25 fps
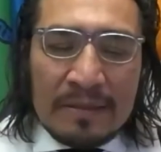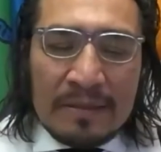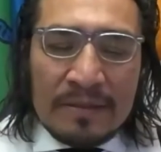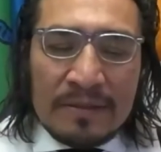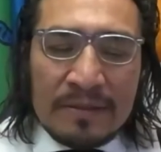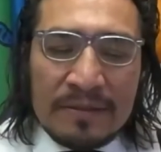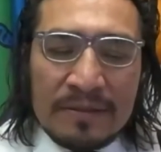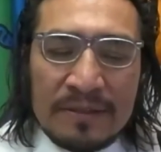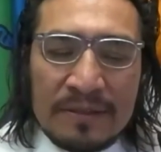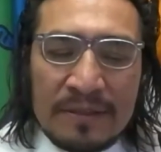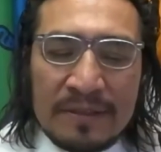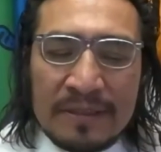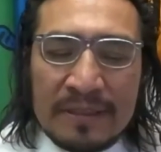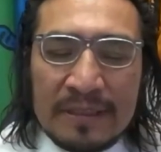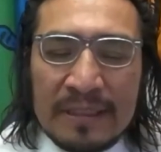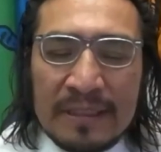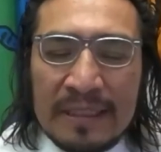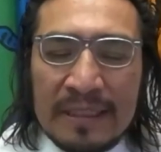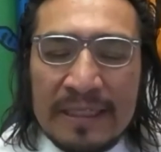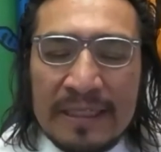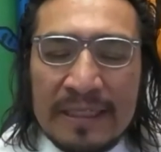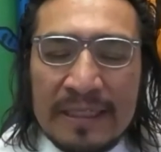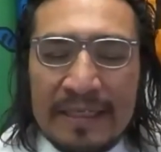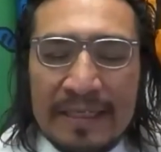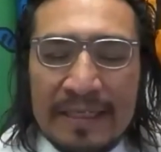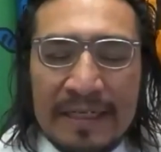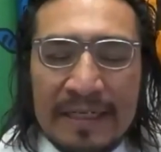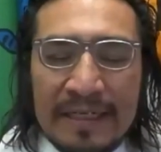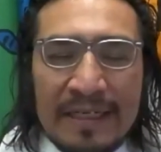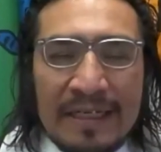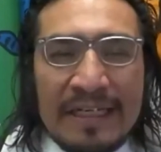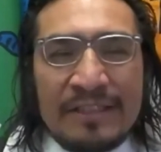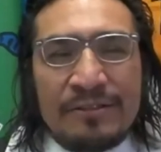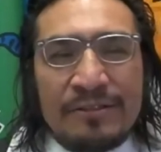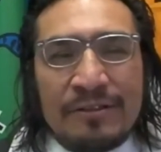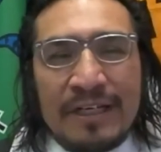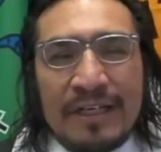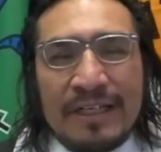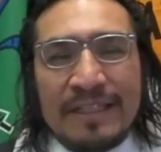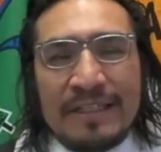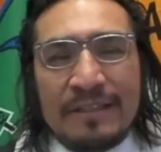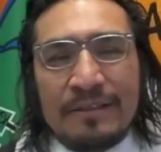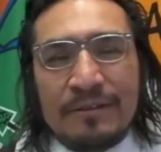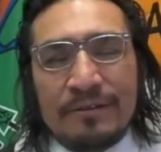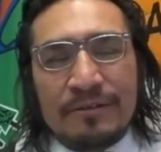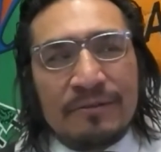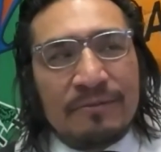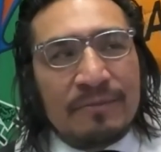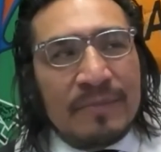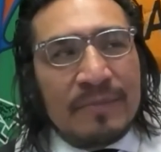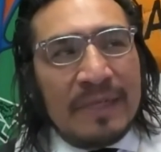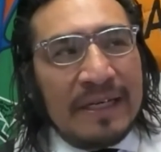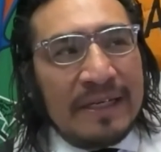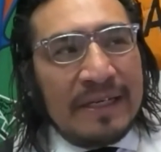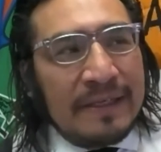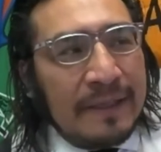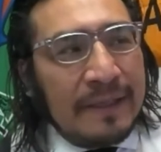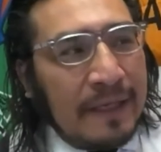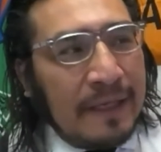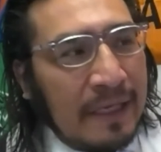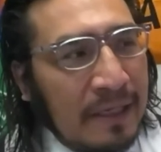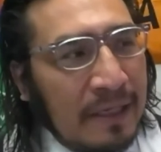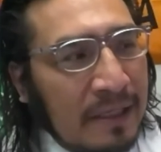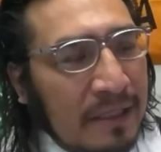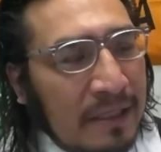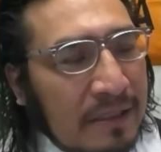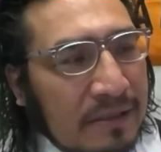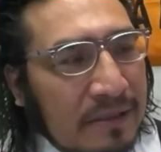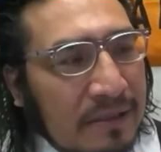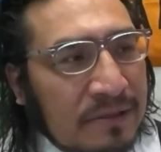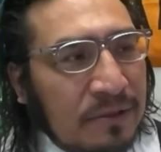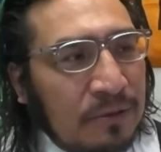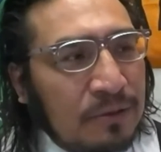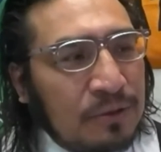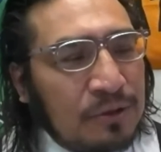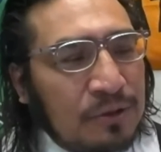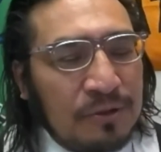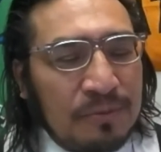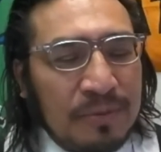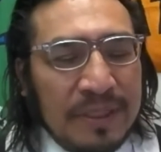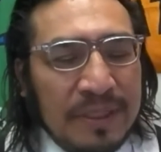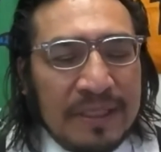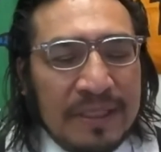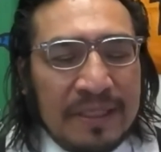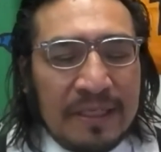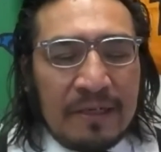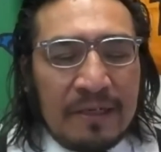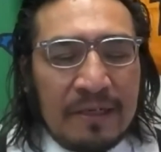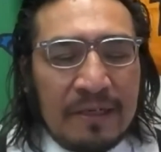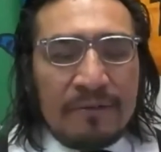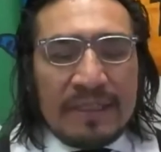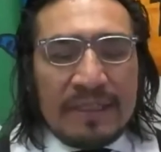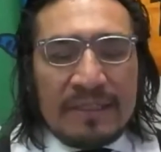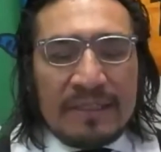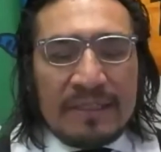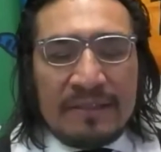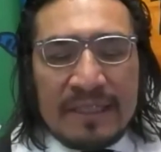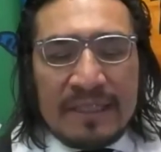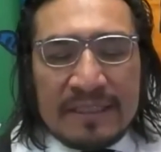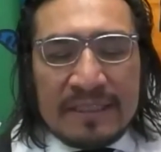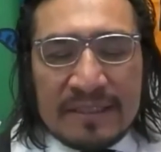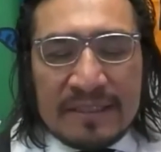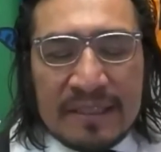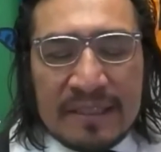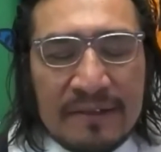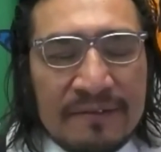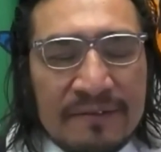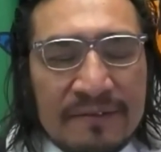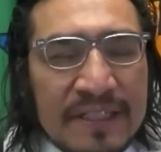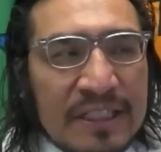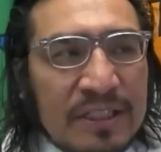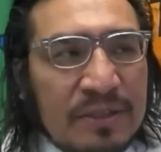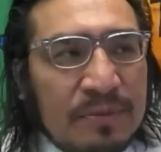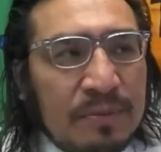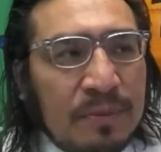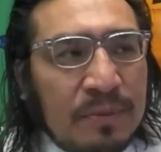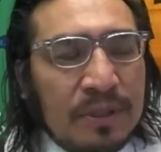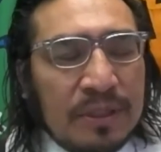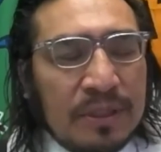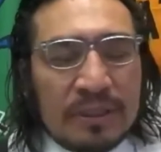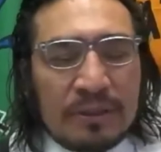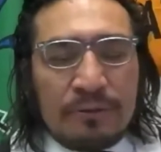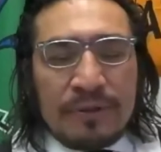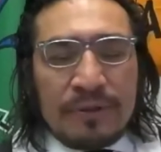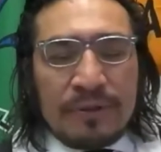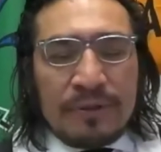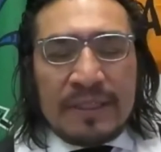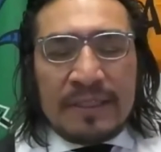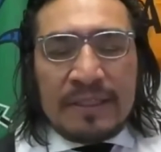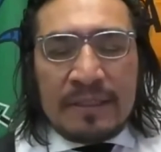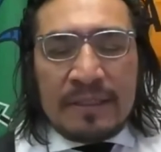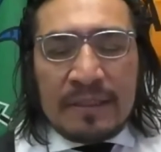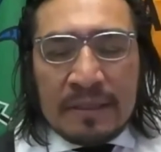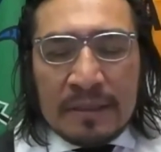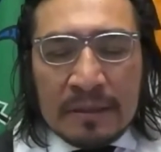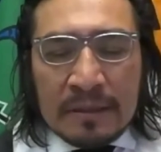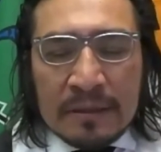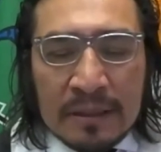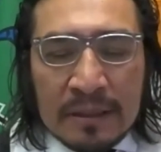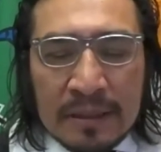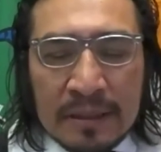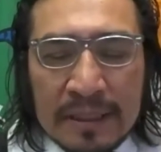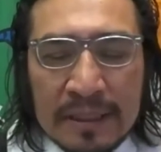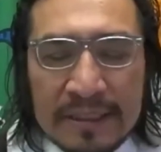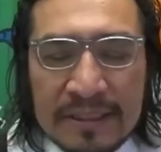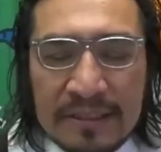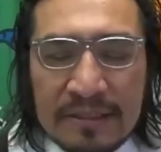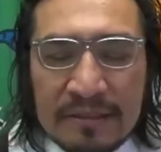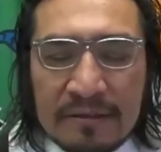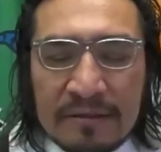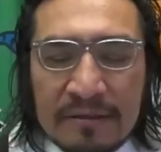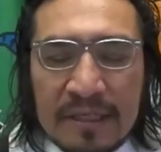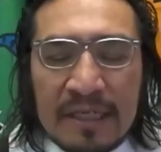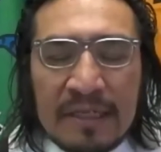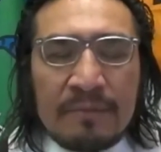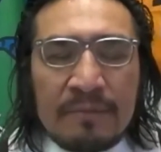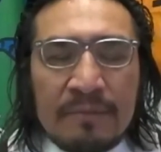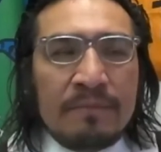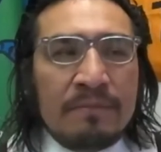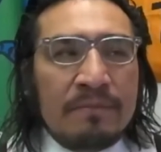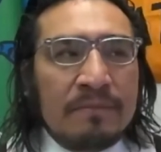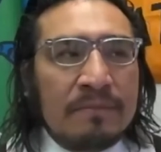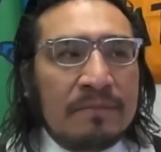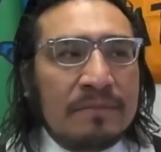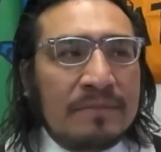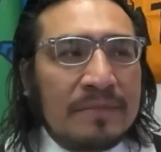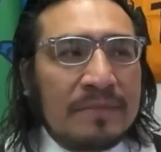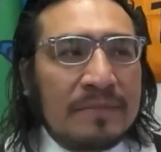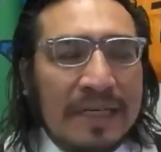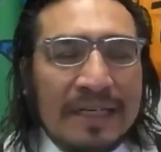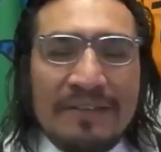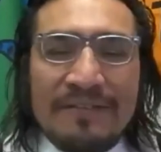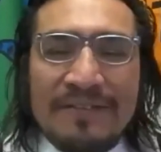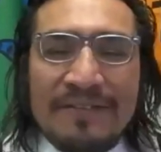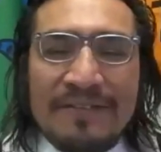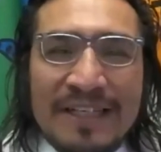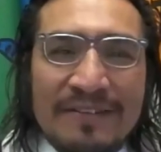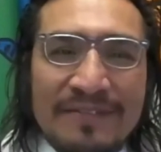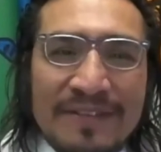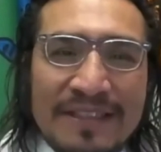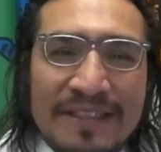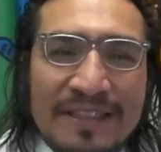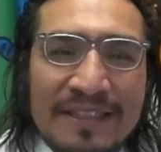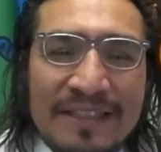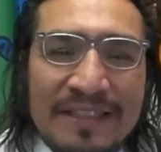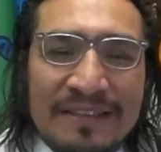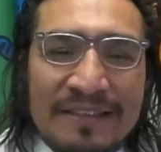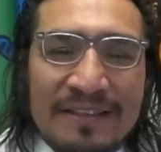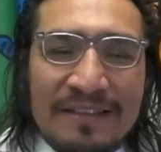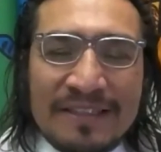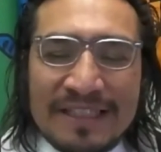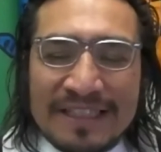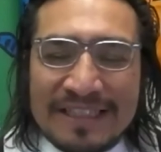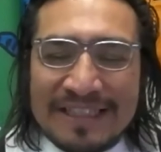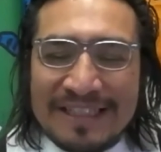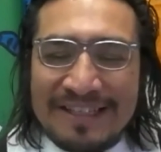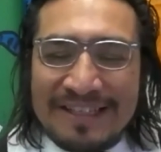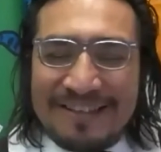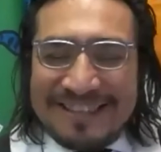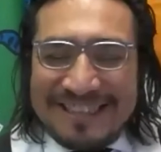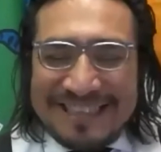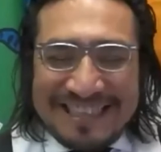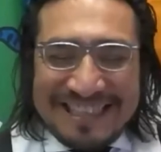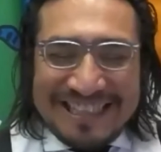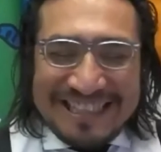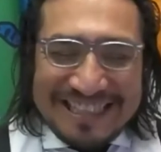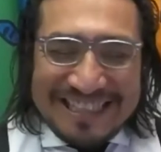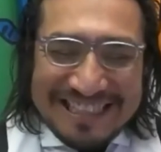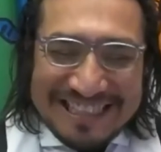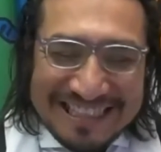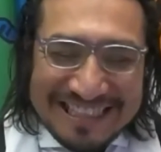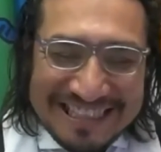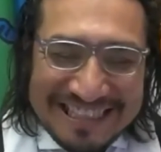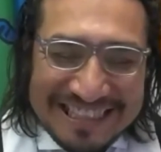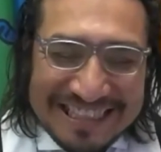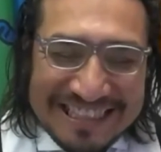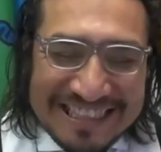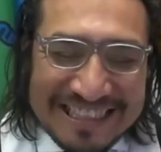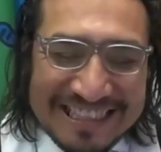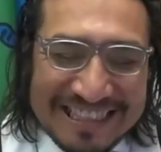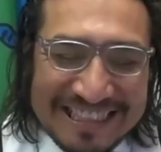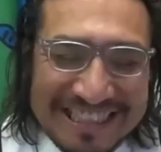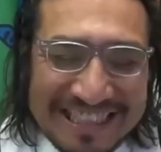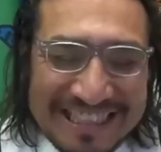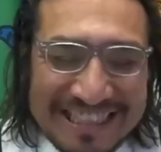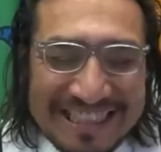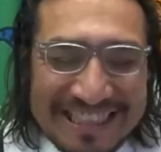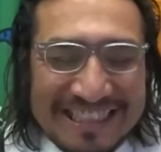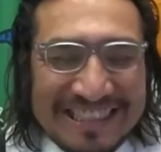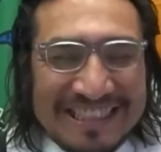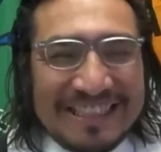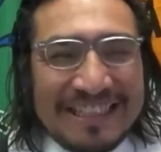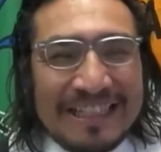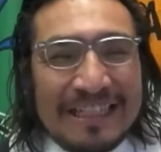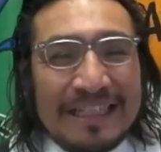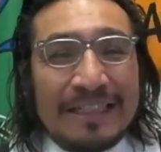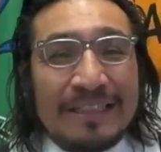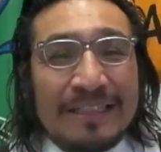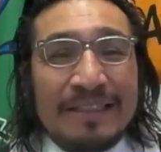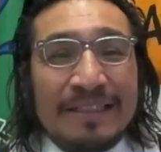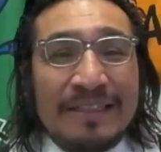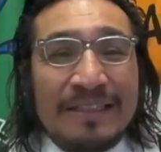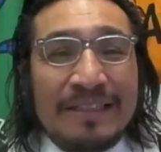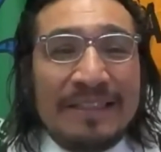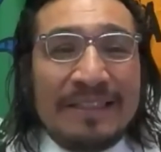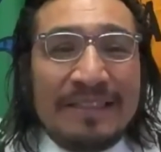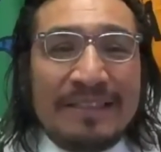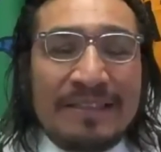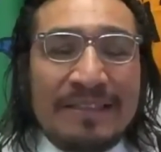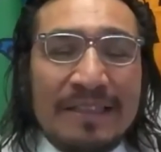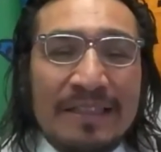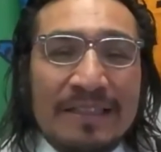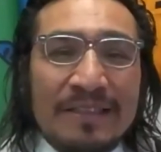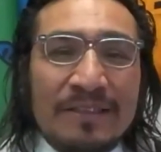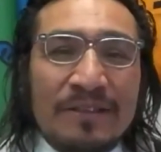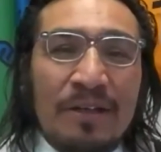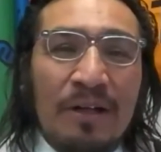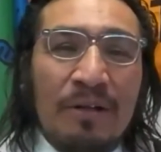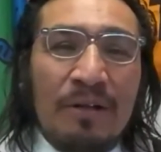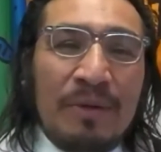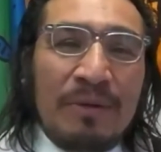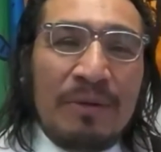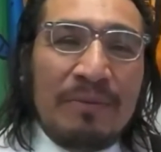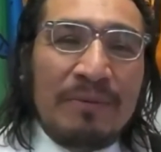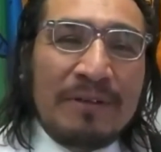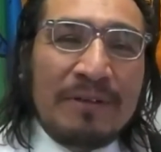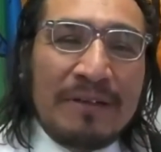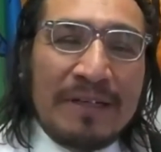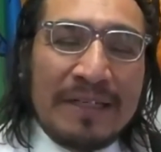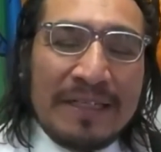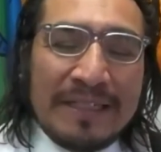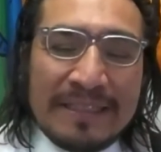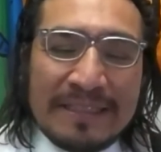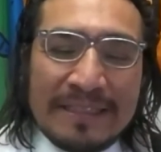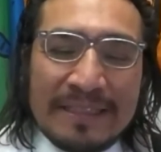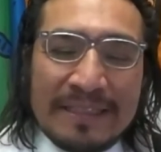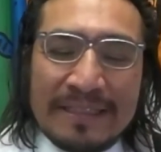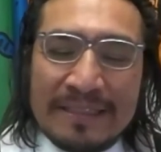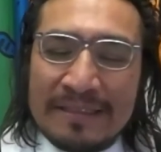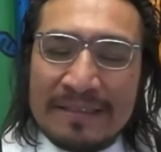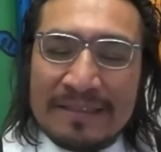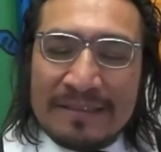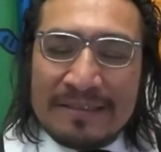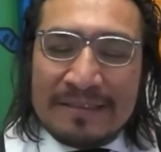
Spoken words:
certainly I try and do my social media, whether it's Facebook, Twitter, Instagram. I even have a TikTok account. And it's Saul Mamakwa. And then,